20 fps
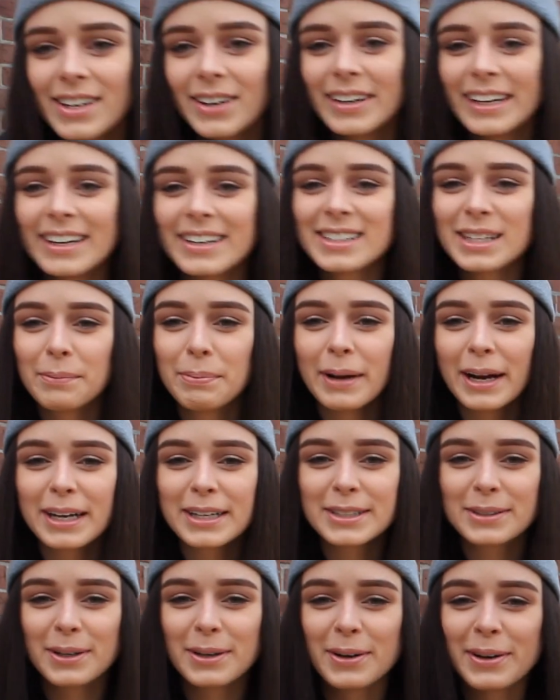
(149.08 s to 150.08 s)
So here's the
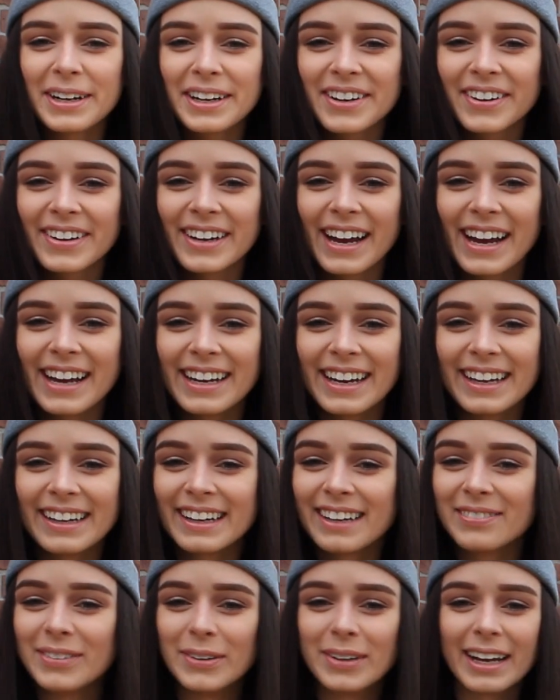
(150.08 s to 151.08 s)
picture we're recreating,
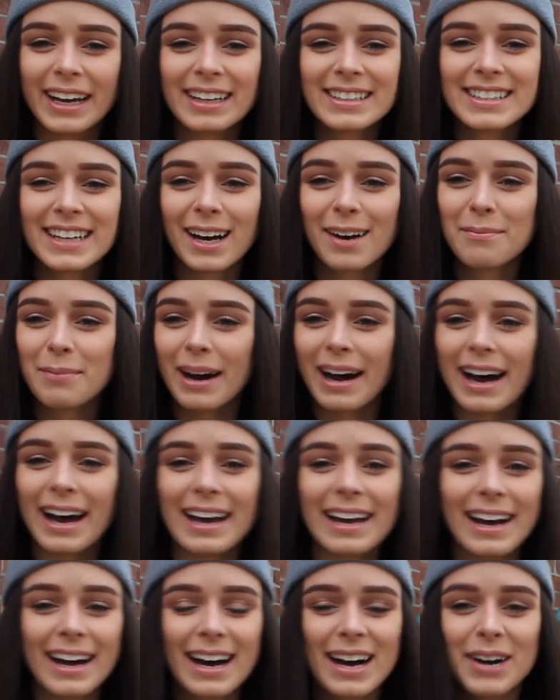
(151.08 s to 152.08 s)
if you can't tell
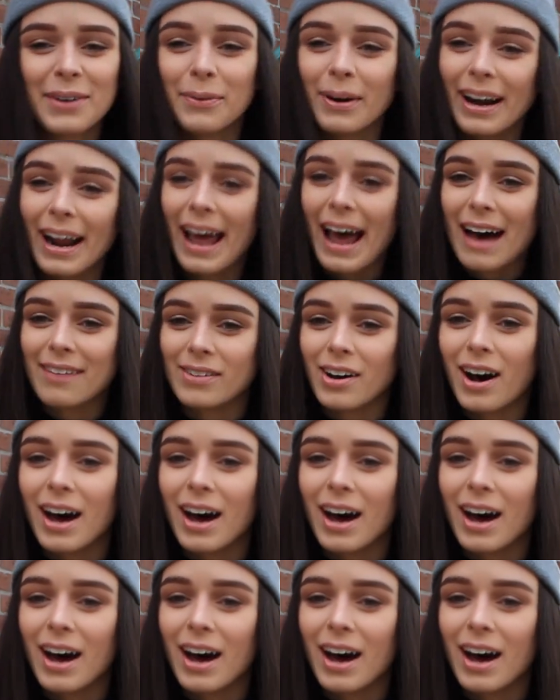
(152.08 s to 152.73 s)
by what I have